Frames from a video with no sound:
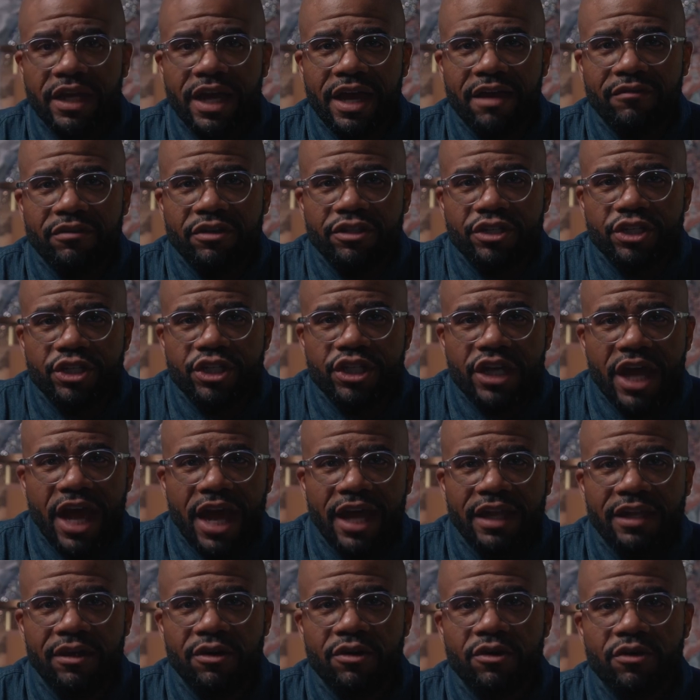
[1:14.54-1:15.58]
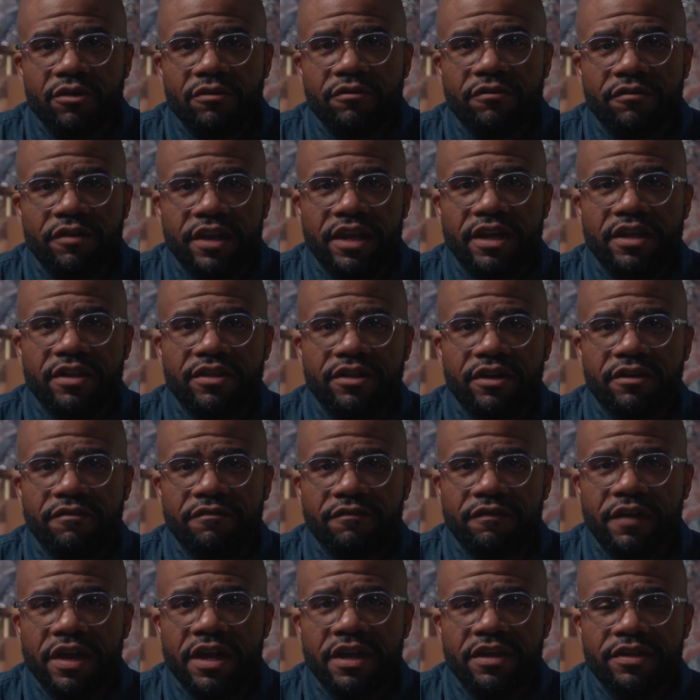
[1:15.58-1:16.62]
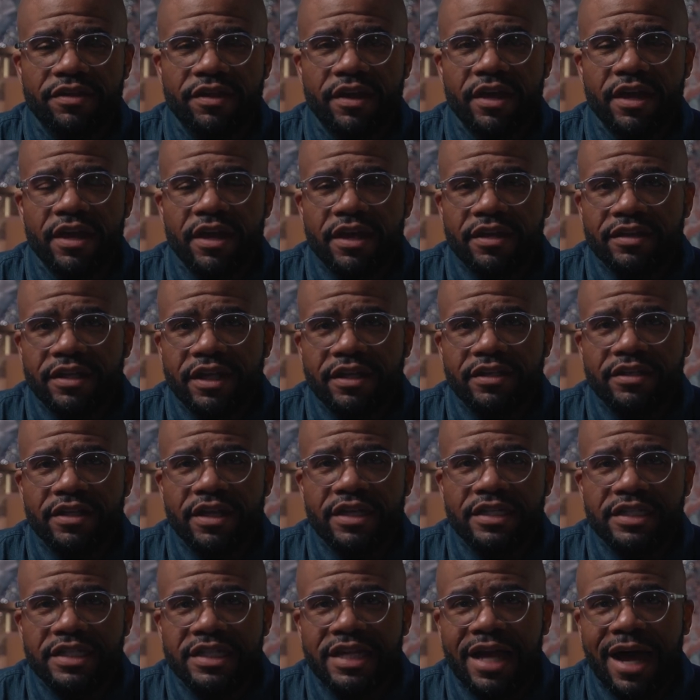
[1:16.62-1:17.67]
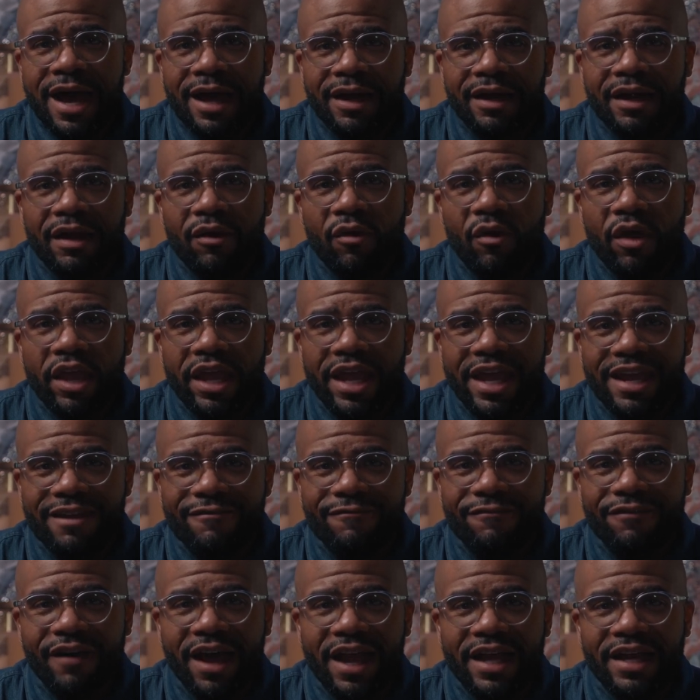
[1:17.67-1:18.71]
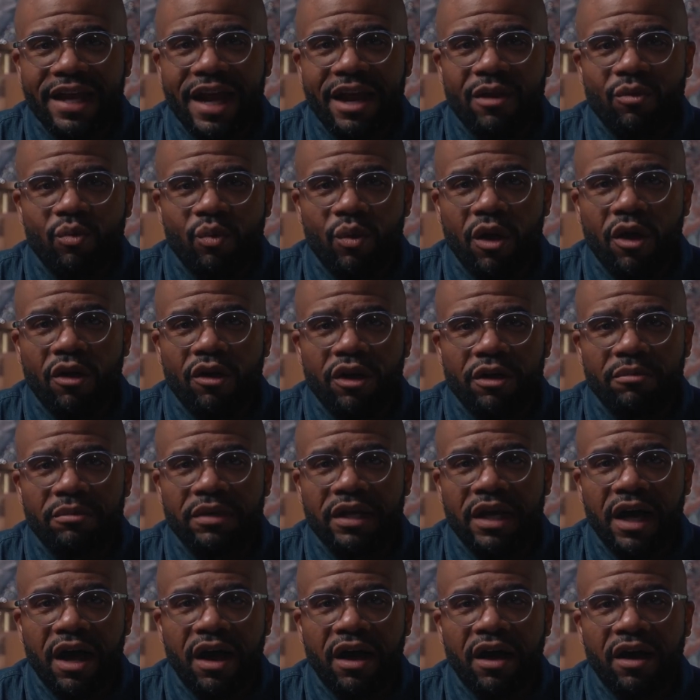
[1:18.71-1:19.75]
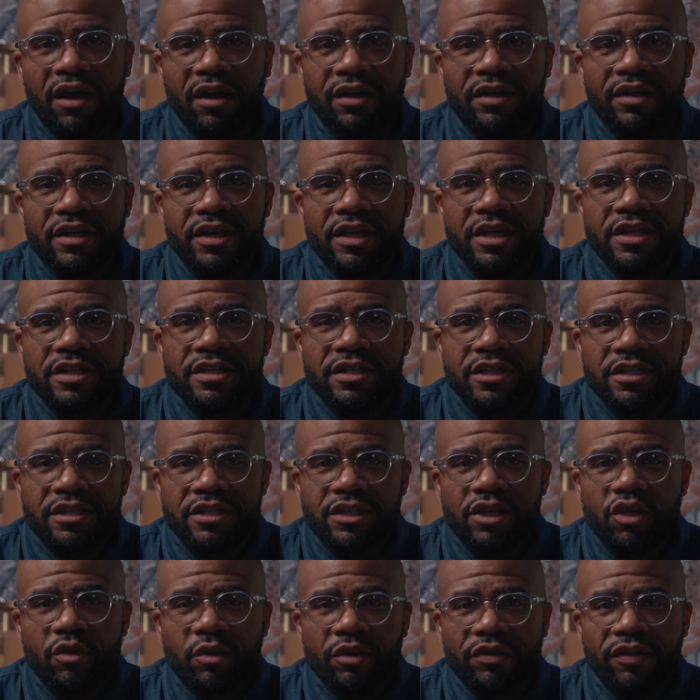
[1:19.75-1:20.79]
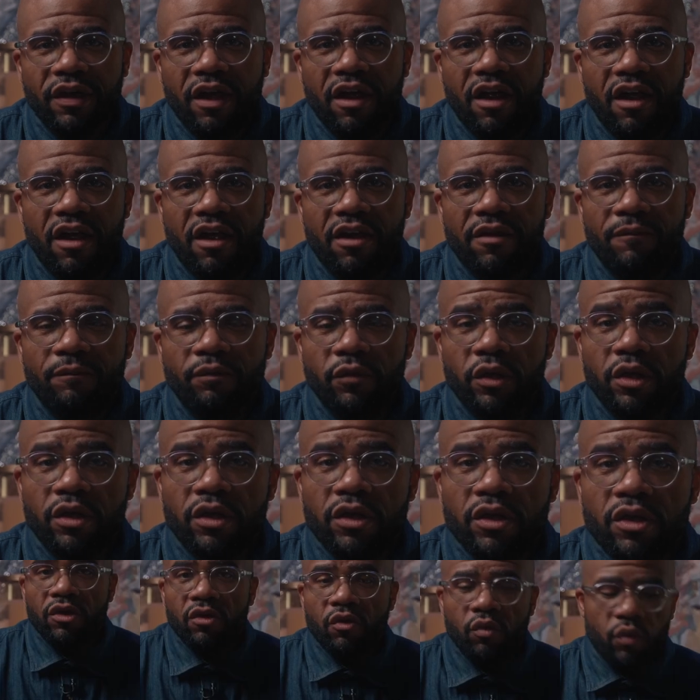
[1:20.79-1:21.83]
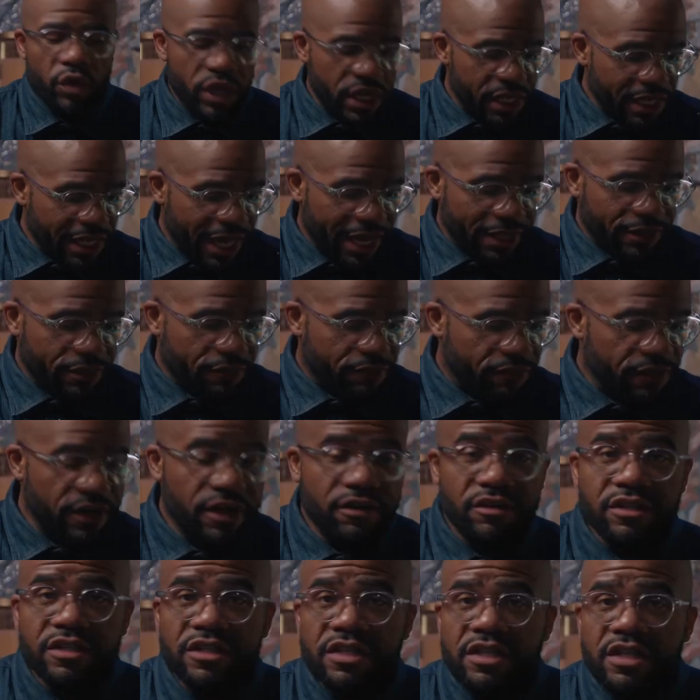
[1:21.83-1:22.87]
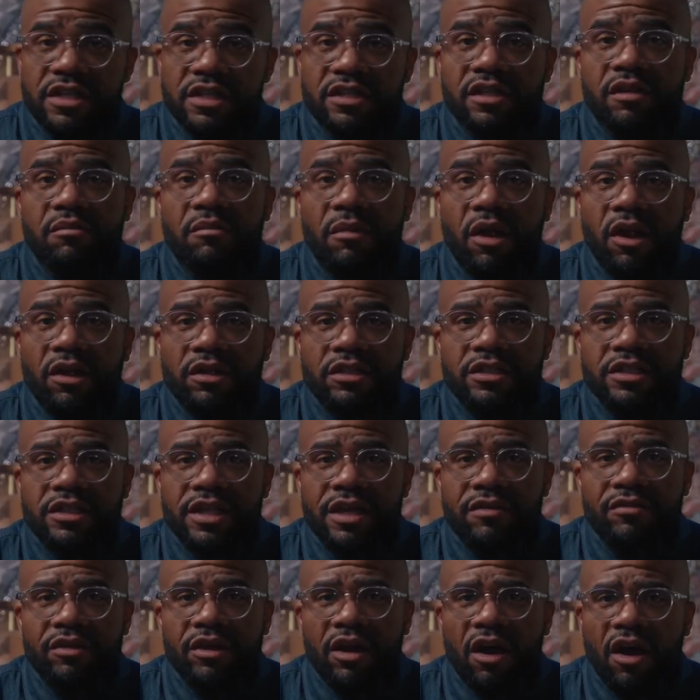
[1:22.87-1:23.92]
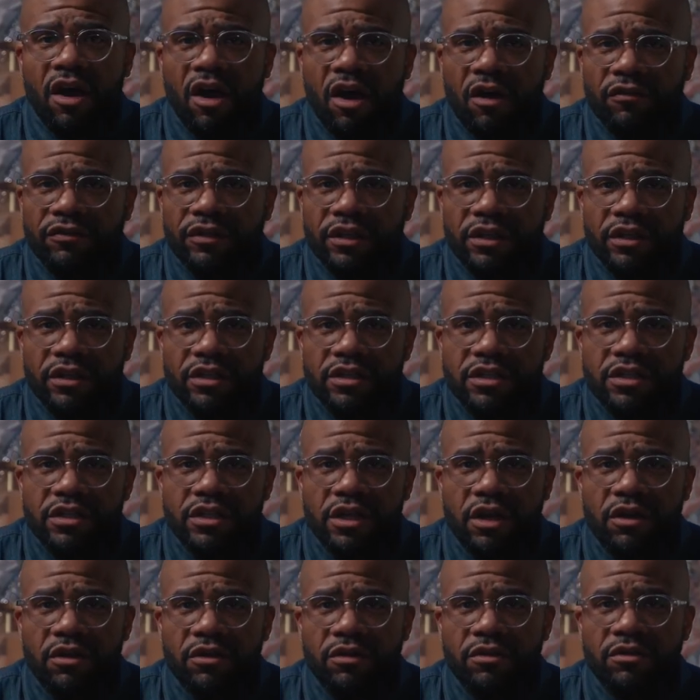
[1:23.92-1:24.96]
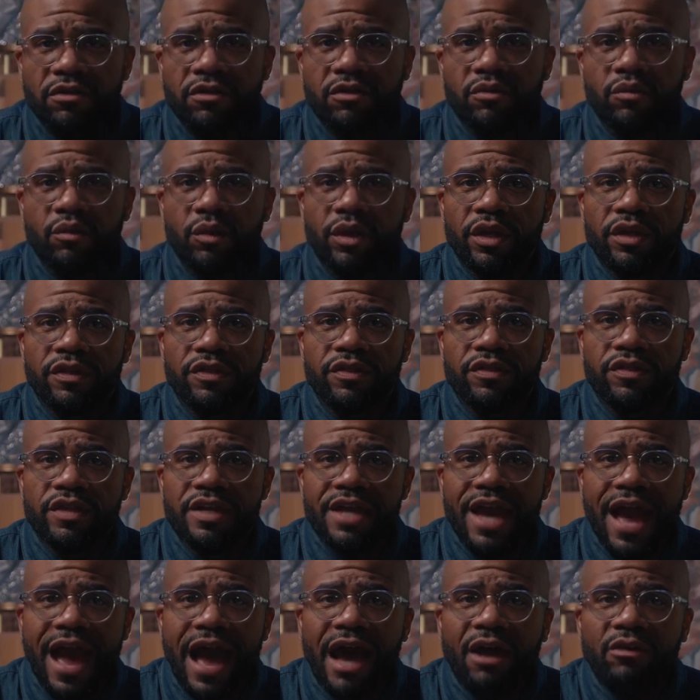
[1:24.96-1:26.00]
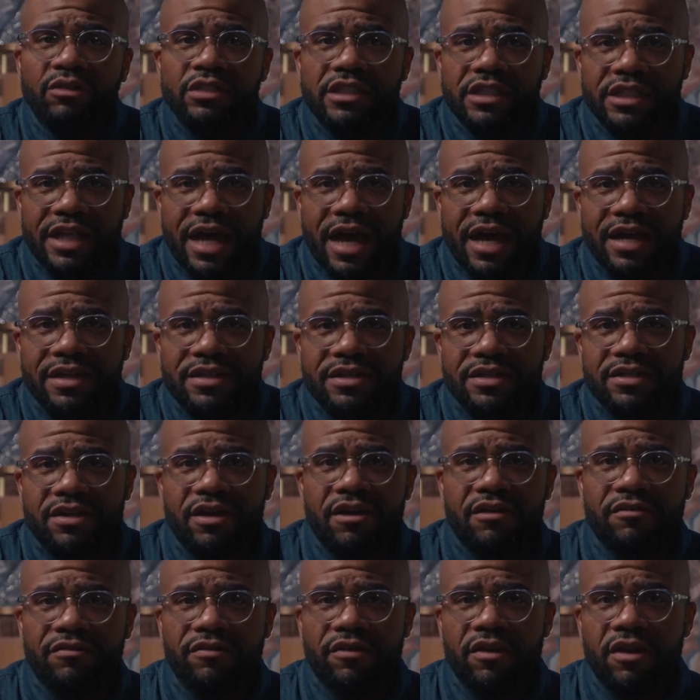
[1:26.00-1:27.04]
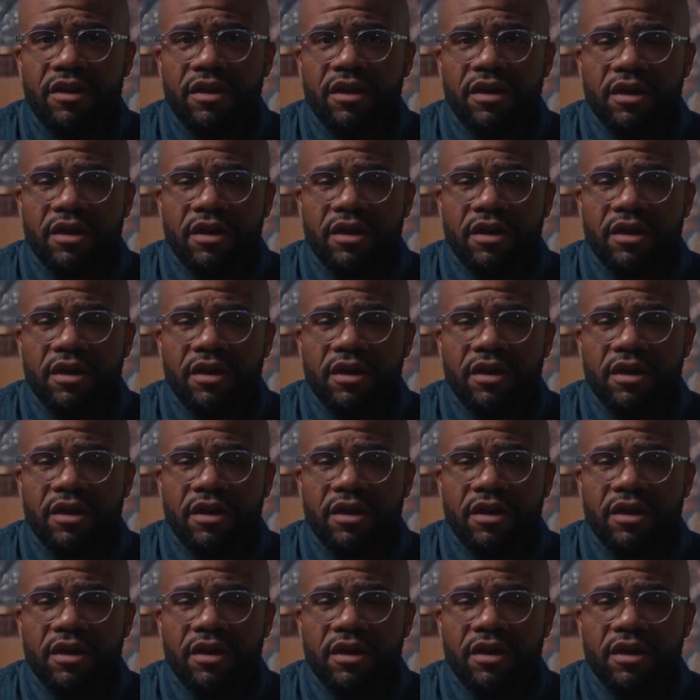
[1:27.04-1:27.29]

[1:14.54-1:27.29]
can have a shallow faith, a faith that does not invite and welcome God to deal with our heart we, like the Pharisees in Mark 7, are often concerned with the outside stuff.